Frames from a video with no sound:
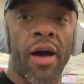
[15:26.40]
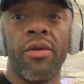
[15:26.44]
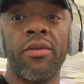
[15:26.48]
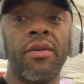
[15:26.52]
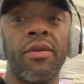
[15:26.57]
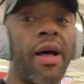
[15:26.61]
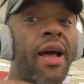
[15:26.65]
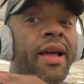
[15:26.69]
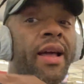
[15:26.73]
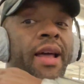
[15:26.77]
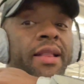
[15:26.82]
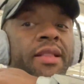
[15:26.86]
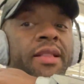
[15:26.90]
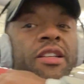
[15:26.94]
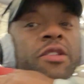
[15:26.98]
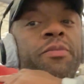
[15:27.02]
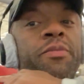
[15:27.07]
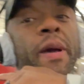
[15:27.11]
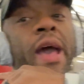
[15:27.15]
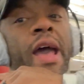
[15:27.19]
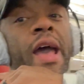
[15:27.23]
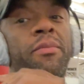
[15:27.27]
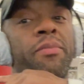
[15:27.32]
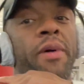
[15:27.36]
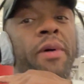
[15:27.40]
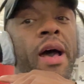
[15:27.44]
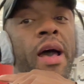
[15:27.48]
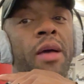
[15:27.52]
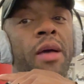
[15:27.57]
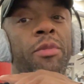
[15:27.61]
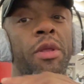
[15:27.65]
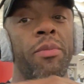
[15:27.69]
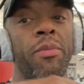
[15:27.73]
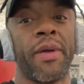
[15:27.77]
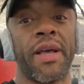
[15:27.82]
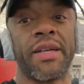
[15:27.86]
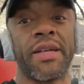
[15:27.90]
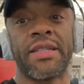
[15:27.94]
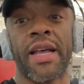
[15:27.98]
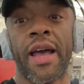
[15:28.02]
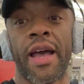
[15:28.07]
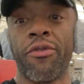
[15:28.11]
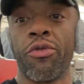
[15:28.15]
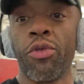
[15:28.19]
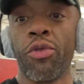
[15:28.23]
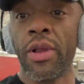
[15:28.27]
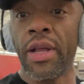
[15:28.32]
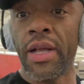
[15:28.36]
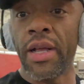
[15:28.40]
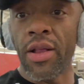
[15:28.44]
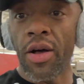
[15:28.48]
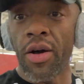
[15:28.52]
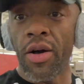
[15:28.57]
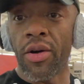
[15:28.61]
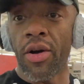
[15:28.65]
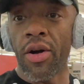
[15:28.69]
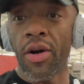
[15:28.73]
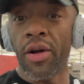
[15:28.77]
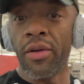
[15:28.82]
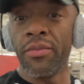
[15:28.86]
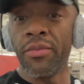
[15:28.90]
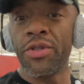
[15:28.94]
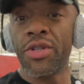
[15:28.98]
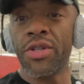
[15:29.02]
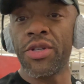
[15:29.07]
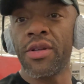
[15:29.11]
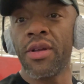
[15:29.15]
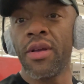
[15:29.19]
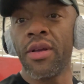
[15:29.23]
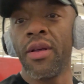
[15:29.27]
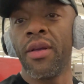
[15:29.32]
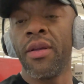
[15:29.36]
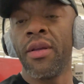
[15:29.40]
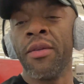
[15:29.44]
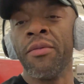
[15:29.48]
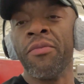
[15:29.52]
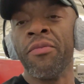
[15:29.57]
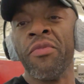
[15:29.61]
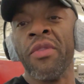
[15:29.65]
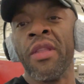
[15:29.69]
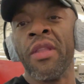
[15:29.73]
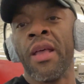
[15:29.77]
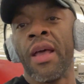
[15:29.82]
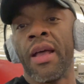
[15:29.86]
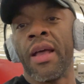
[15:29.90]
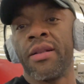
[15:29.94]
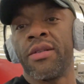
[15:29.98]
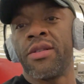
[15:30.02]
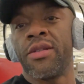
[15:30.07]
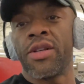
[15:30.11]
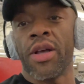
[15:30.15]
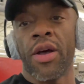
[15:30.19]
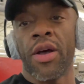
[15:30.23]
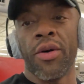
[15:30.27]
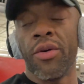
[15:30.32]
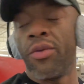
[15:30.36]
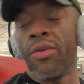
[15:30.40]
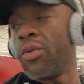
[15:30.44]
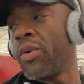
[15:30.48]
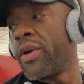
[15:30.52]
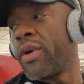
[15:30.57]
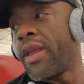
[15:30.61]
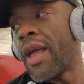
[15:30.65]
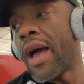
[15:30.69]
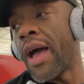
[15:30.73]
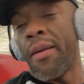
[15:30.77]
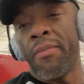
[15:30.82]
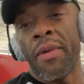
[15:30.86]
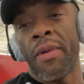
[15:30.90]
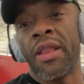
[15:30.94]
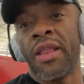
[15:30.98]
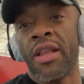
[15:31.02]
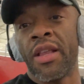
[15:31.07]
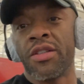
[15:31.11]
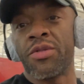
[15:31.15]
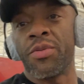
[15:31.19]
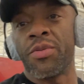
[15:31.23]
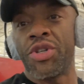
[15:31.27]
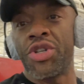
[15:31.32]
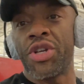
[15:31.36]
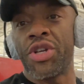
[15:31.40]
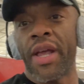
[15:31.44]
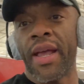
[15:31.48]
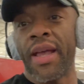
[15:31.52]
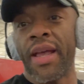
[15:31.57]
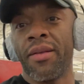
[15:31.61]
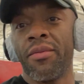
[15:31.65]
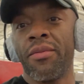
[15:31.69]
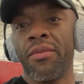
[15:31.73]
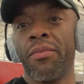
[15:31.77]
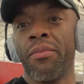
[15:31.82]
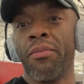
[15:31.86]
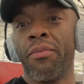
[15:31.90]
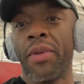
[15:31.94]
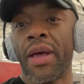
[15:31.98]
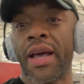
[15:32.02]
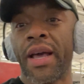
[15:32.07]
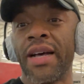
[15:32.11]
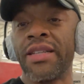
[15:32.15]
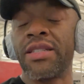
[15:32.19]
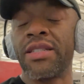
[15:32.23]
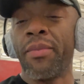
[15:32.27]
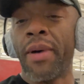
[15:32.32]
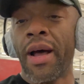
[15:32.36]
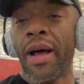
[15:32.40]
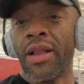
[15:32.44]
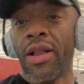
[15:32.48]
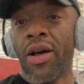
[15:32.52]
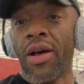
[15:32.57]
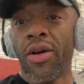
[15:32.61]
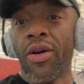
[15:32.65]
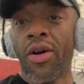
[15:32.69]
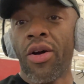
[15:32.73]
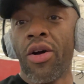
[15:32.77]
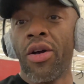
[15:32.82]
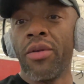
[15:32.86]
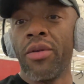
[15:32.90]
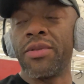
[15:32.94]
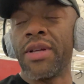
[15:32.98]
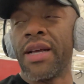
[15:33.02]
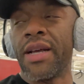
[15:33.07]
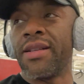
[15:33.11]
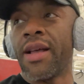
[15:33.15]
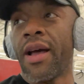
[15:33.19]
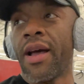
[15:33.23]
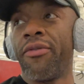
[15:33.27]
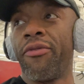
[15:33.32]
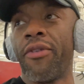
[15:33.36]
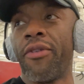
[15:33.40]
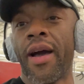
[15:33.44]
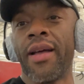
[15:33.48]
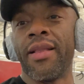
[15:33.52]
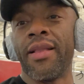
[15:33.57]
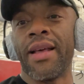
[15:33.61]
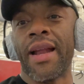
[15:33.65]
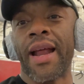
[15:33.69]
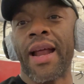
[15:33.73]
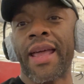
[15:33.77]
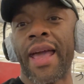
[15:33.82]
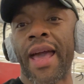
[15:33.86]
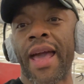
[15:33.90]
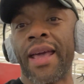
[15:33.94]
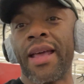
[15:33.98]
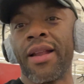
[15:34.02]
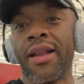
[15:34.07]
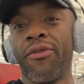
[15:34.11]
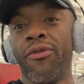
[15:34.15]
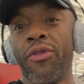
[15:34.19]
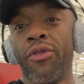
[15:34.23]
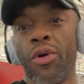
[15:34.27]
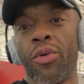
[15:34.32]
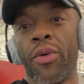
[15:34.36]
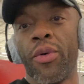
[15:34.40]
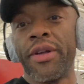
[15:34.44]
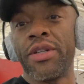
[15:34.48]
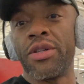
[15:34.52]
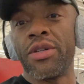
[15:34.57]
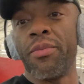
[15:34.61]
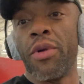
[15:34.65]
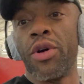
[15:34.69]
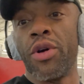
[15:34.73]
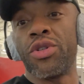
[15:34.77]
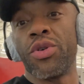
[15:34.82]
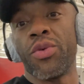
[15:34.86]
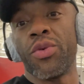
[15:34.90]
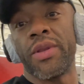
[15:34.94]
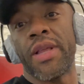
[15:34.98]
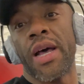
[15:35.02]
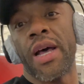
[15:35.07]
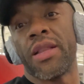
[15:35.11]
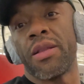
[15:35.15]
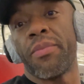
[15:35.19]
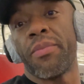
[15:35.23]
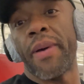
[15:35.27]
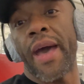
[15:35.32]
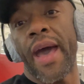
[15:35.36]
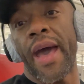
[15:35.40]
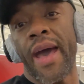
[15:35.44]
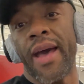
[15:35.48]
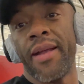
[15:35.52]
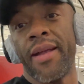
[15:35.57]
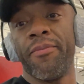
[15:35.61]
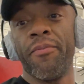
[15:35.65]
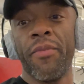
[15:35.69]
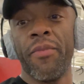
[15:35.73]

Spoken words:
I got this pad behind me because I have really long arms. And so when I'm in this machine, because of my long arms, I find that I can't get a full range of motion without the pad.